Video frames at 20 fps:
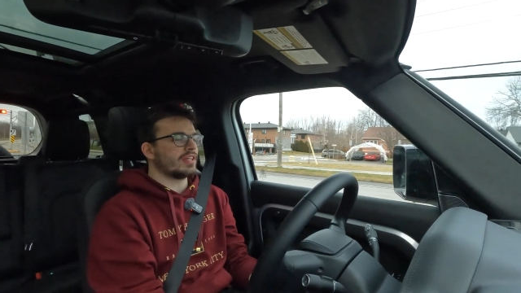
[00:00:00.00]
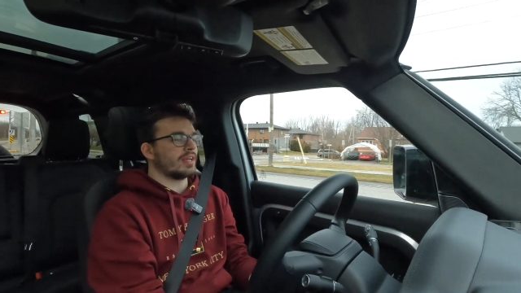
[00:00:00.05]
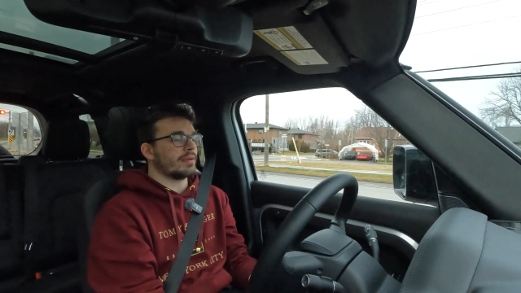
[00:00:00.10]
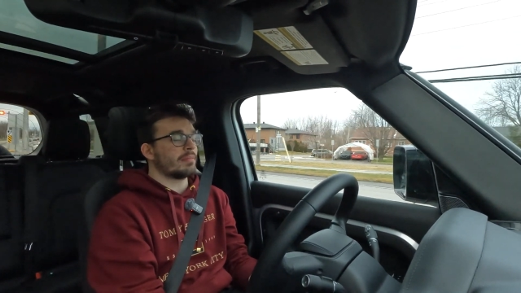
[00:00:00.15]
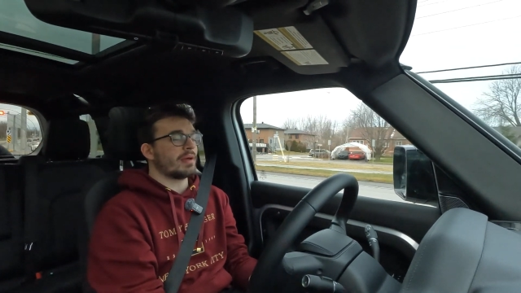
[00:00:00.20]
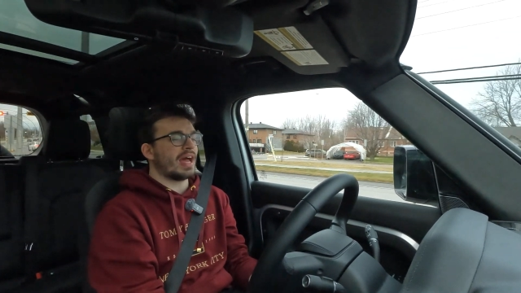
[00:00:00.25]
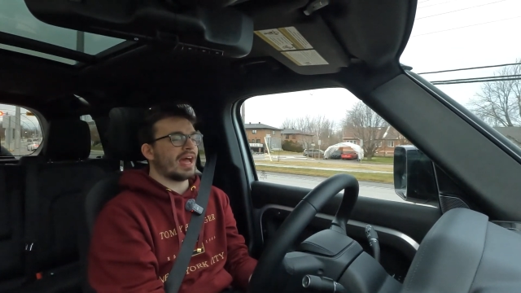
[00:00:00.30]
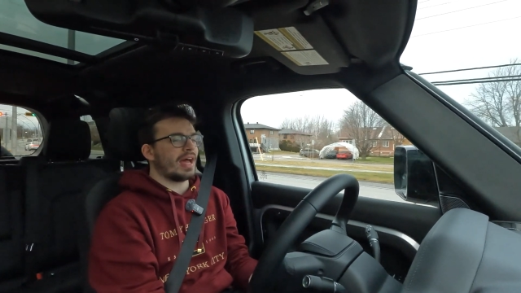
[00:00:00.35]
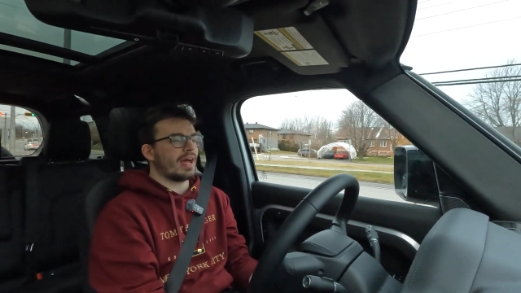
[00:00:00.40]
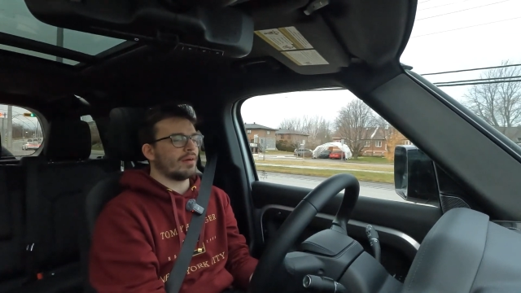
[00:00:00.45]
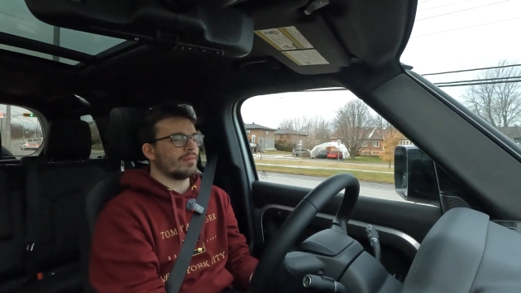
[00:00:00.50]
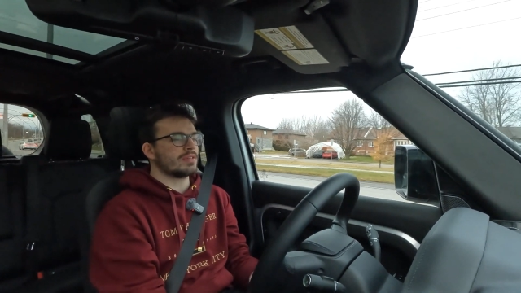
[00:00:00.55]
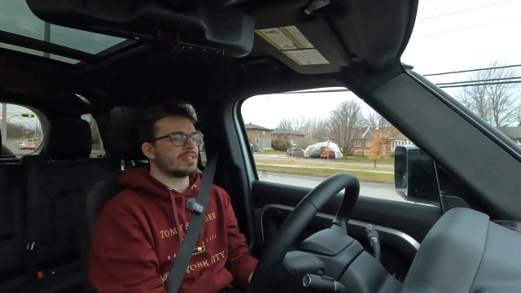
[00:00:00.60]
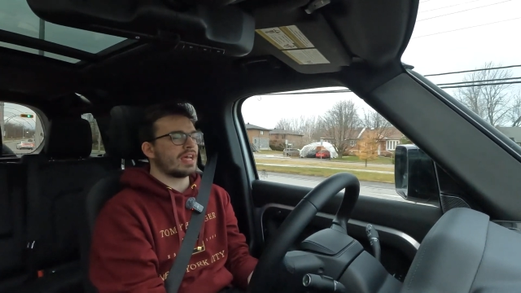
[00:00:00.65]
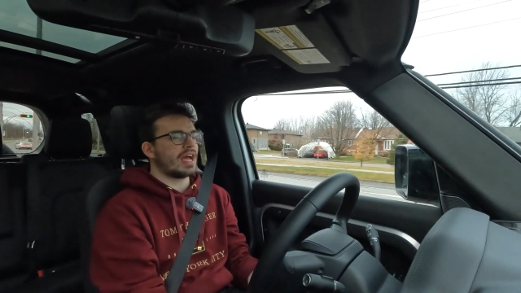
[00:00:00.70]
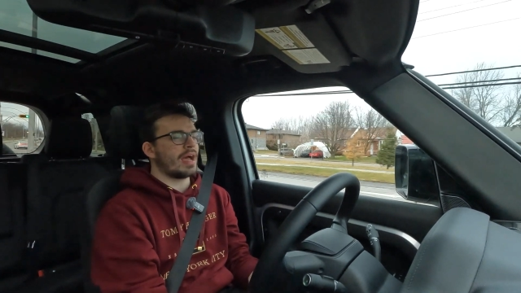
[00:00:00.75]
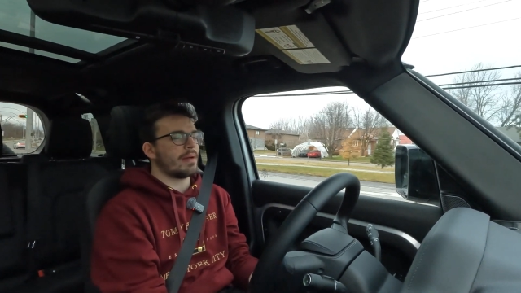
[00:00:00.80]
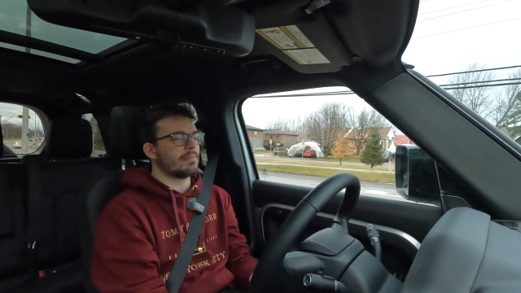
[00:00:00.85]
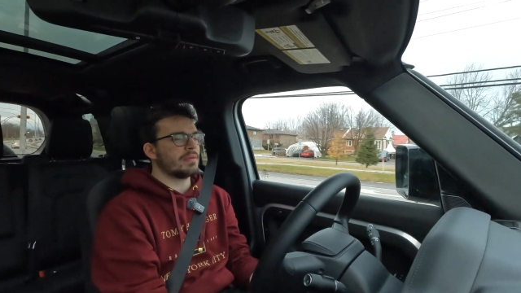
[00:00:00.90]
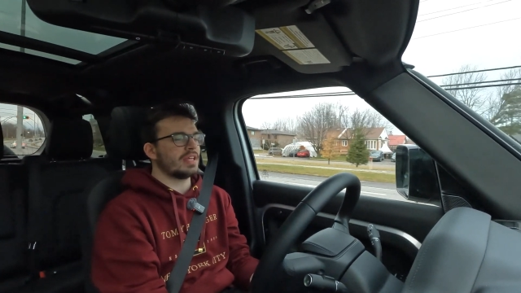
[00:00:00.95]
And I was
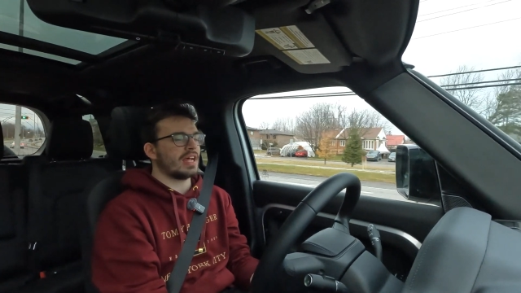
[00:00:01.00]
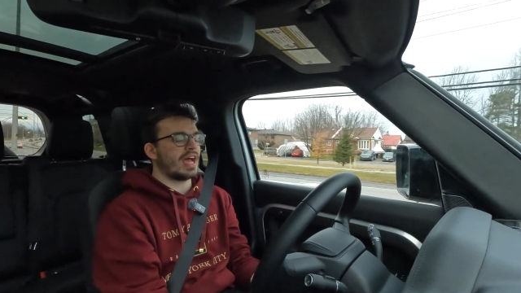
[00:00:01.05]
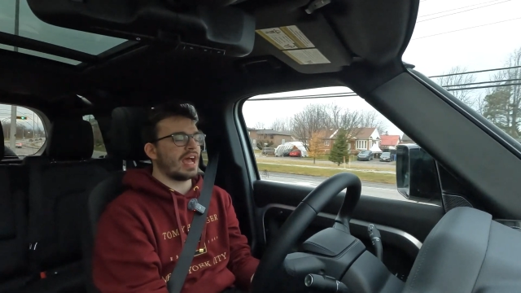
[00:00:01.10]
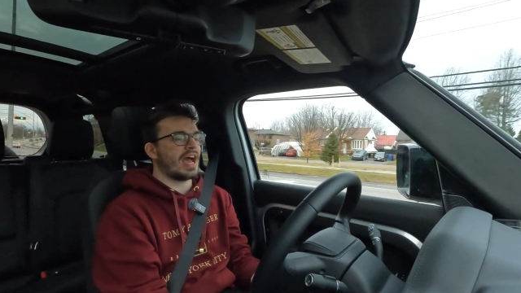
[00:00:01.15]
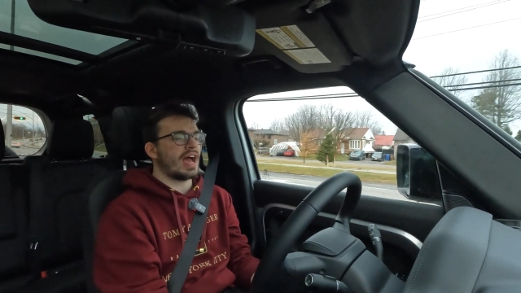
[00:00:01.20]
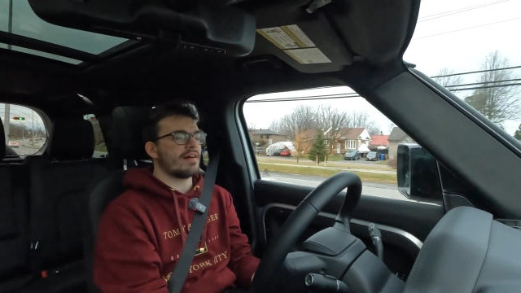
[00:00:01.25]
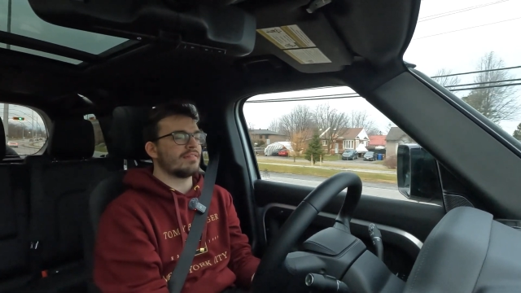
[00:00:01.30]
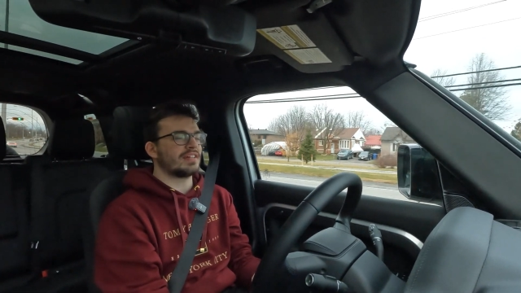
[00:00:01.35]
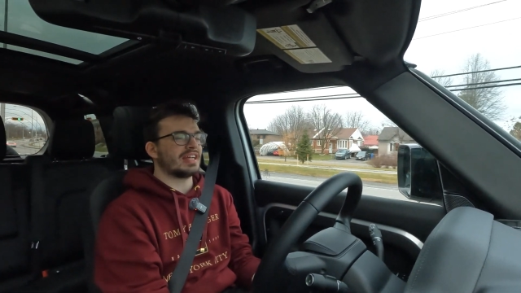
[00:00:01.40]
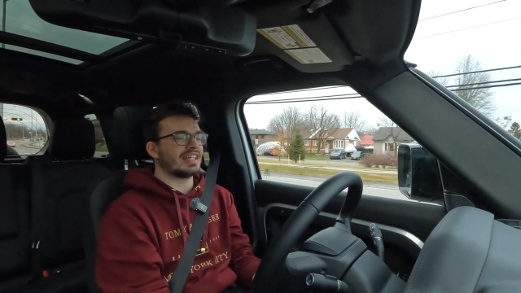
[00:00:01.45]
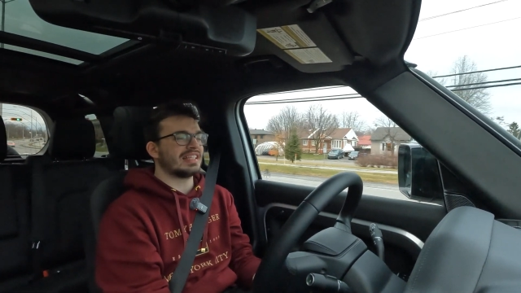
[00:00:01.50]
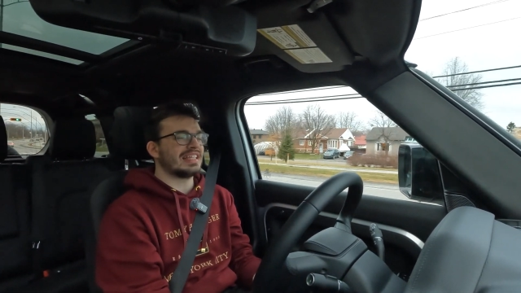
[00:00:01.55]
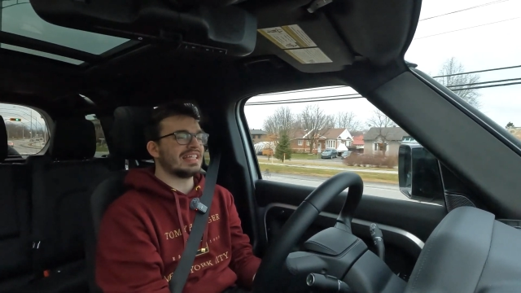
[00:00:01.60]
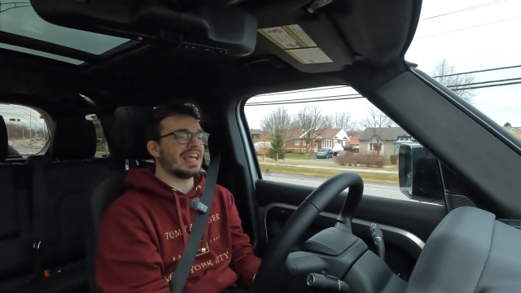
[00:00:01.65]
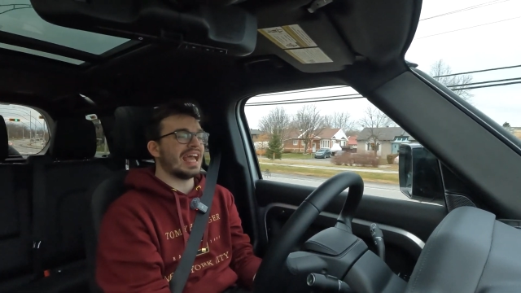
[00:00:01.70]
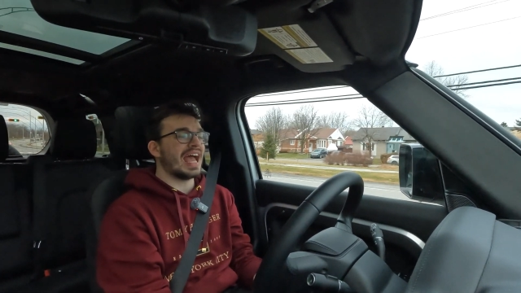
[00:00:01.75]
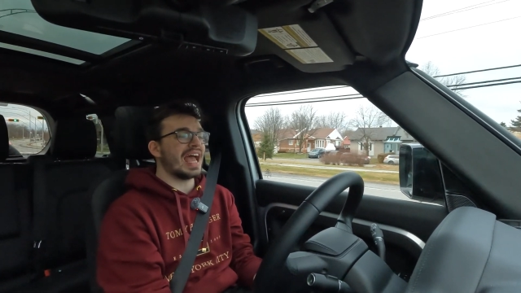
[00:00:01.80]
happy to have it at the